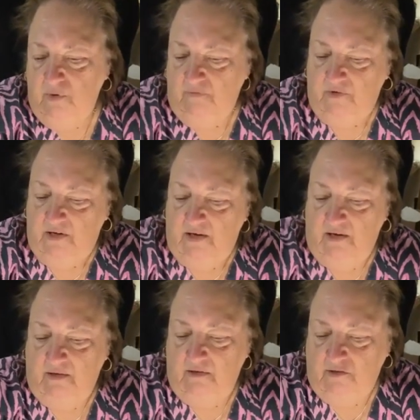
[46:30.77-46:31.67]
do have to
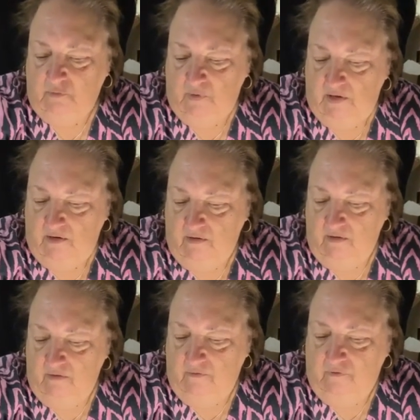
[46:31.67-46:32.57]
get in the
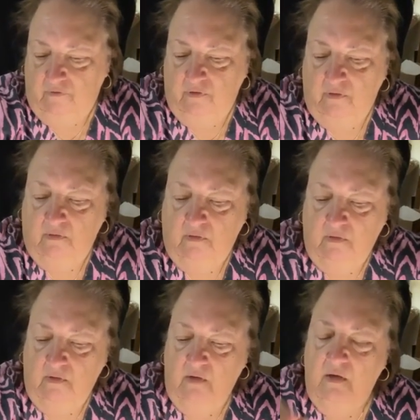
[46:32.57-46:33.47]
swing of
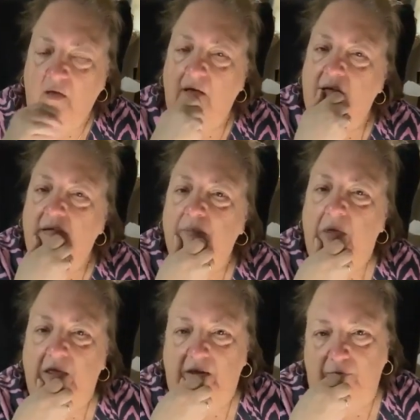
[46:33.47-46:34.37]

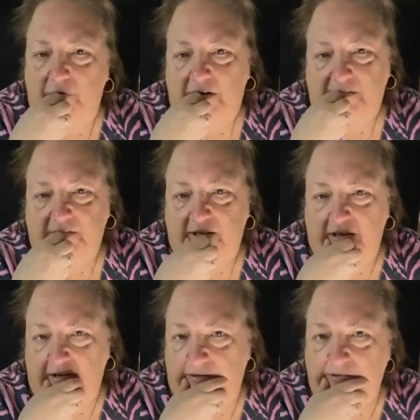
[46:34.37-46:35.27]
making wreaths
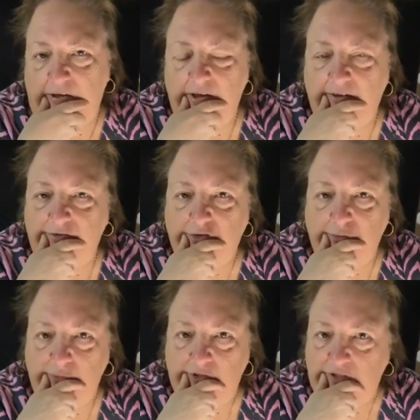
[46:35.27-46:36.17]
again, because I have
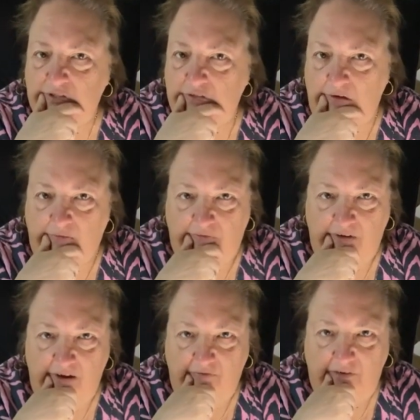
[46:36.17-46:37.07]
so much
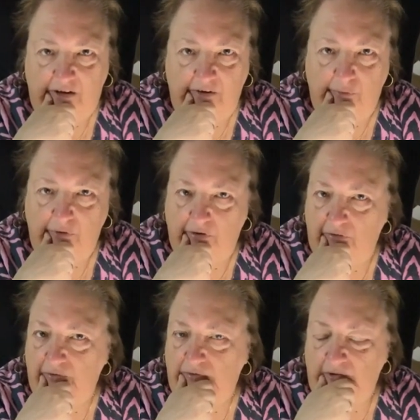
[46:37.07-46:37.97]
stuff I have to get
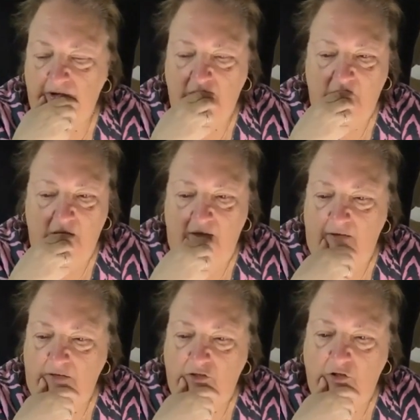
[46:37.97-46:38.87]
rid of.
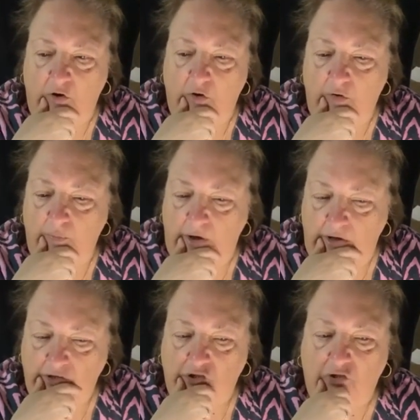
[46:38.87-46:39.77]
So
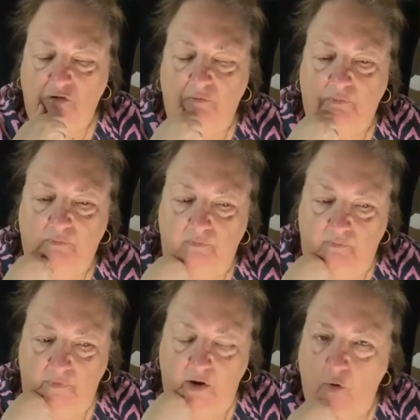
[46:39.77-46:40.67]
much.
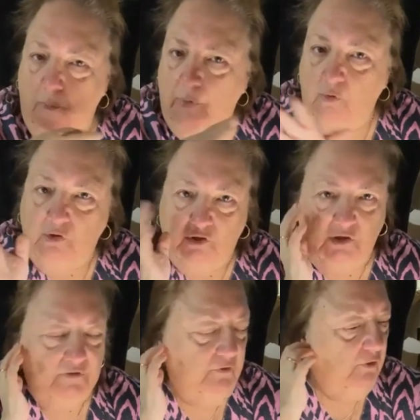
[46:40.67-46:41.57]
My whole
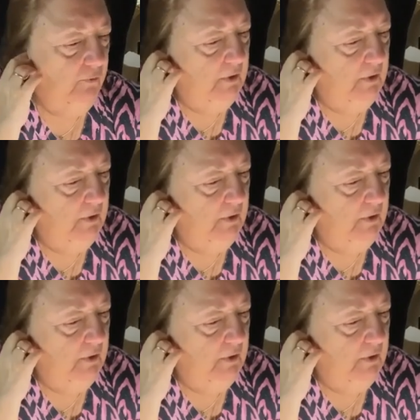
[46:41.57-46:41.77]
porch is